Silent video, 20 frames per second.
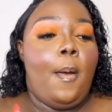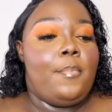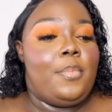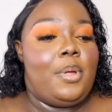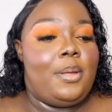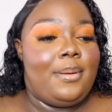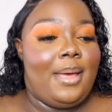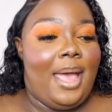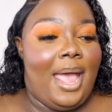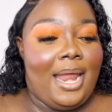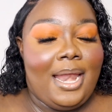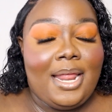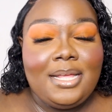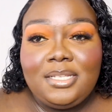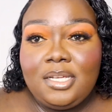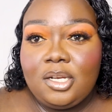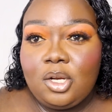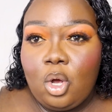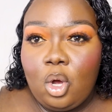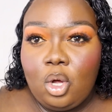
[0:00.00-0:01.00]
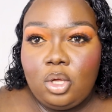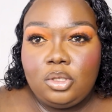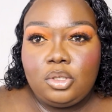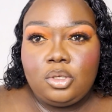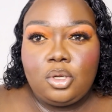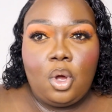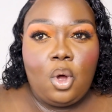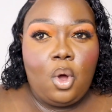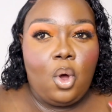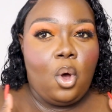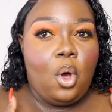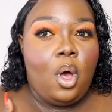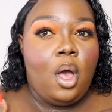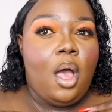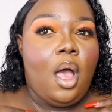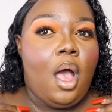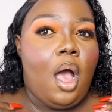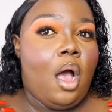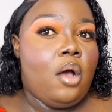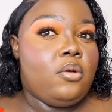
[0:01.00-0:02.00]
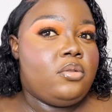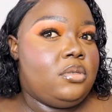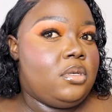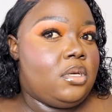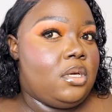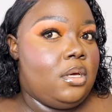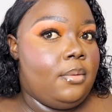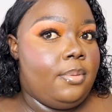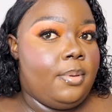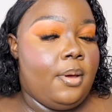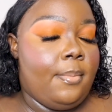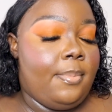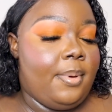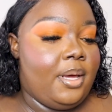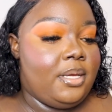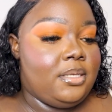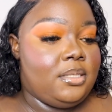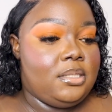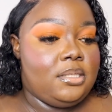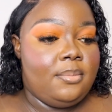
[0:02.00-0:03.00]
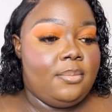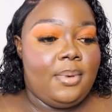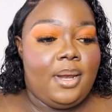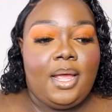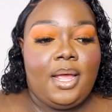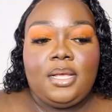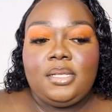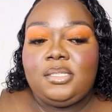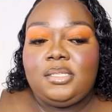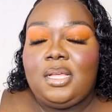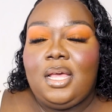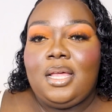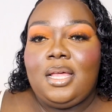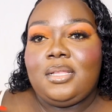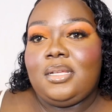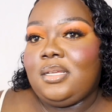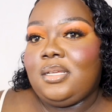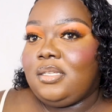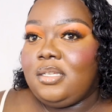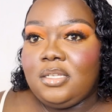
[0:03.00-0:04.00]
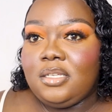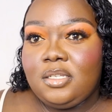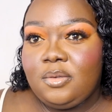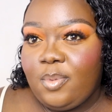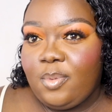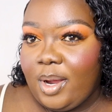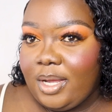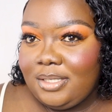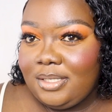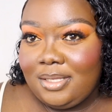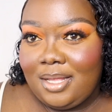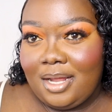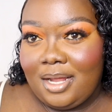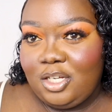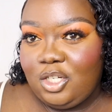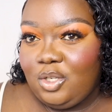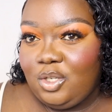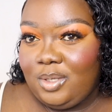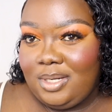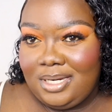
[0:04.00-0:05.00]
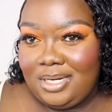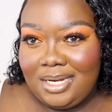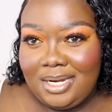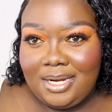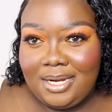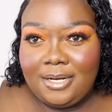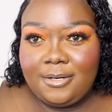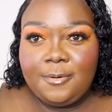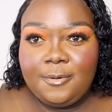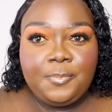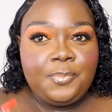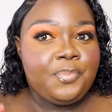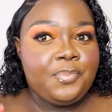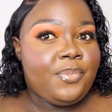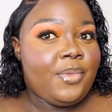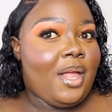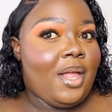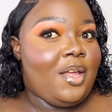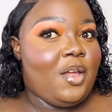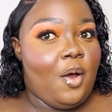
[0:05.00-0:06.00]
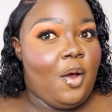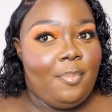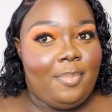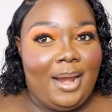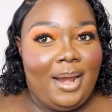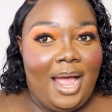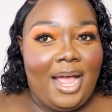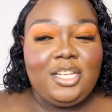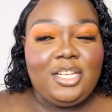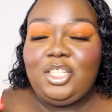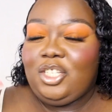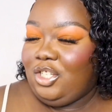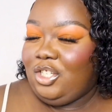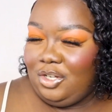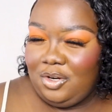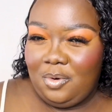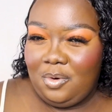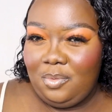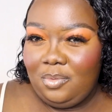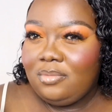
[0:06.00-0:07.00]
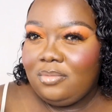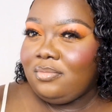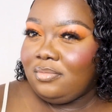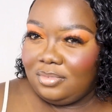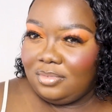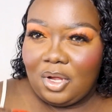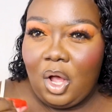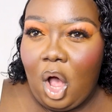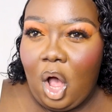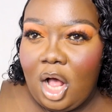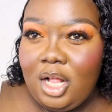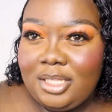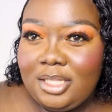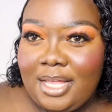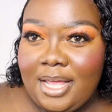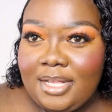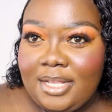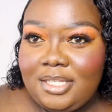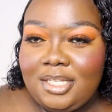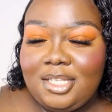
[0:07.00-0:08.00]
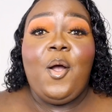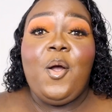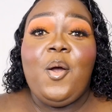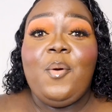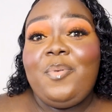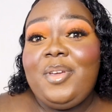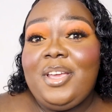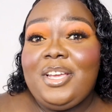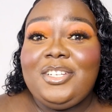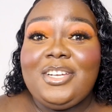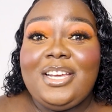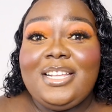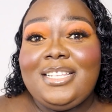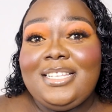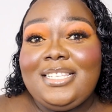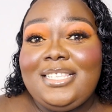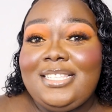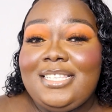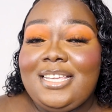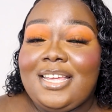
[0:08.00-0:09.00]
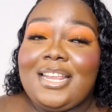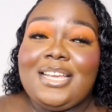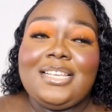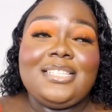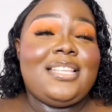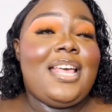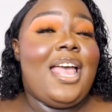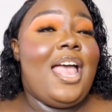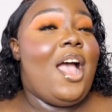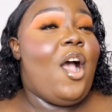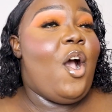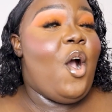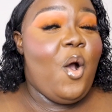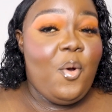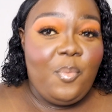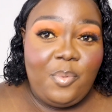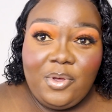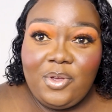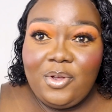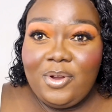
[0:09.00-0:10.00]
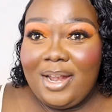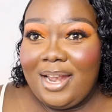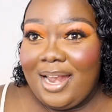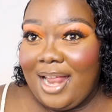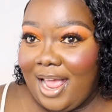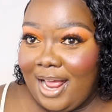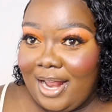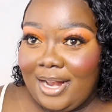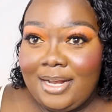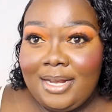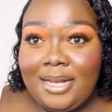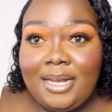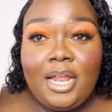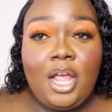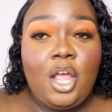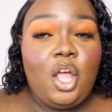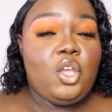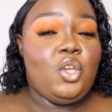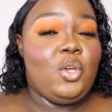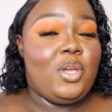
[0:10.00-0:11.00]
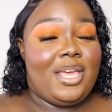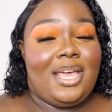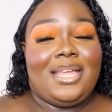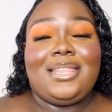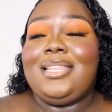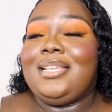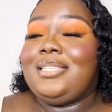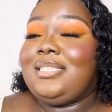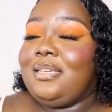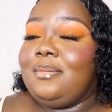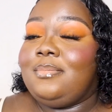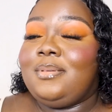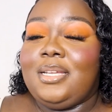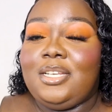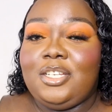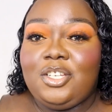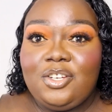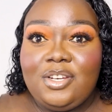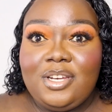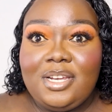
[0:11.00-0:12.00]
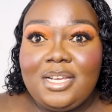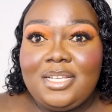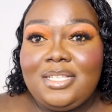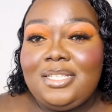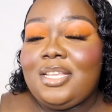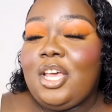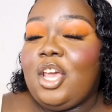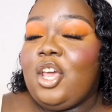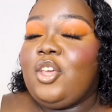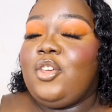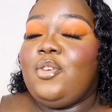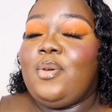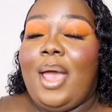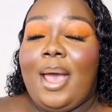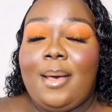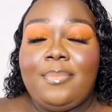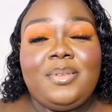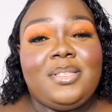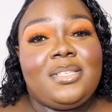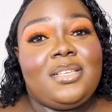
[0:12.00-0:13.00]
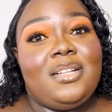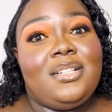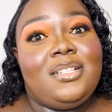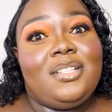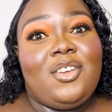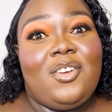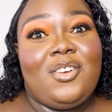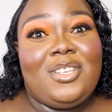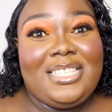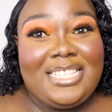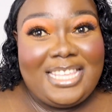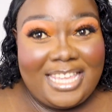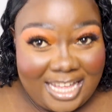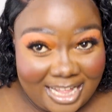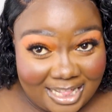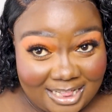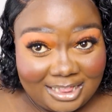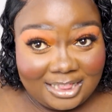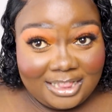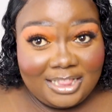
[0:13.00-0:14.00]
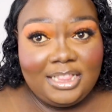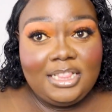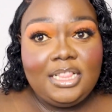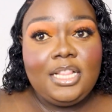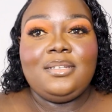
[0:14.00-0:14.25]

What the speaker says: maybe highlight and contour, how to keep your base seamless, the setting sprays that you need, your blush, you know, all that. Hope you enjoy this series. Hope you learn, you get the tips and tricks, you upskill your skill.